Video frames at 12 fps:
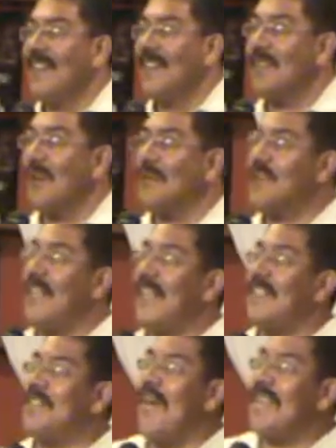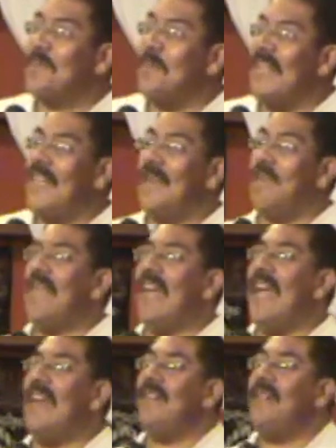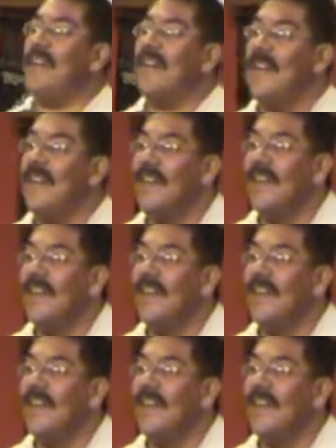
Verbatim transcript: Socially transmitted behavior?